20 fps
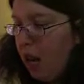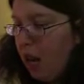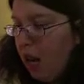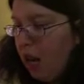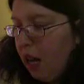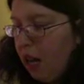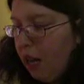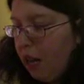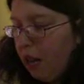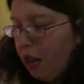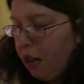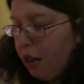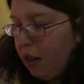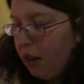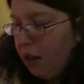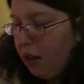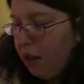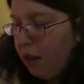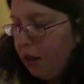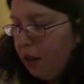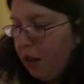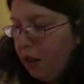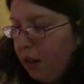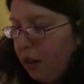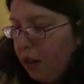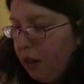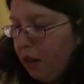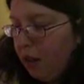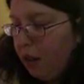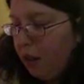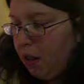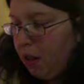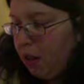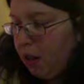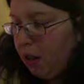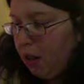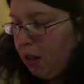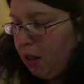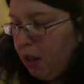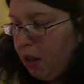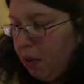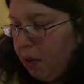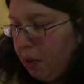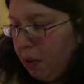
And let's see,